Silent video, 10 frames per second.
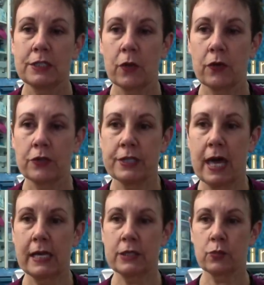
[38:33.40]
So there's
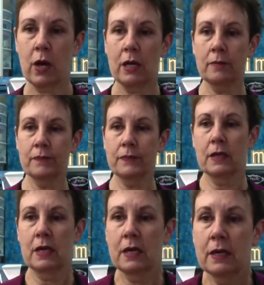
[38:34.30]
that as well.
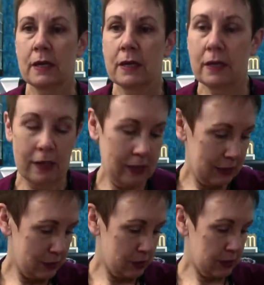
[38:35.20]

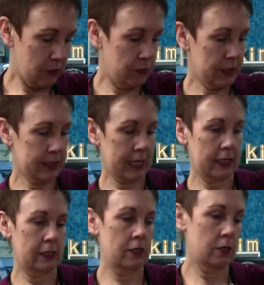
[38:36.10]
Just give me a
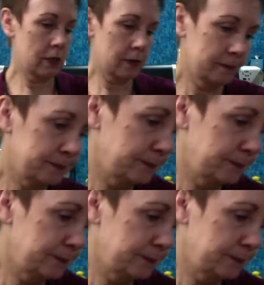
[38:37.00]
second here.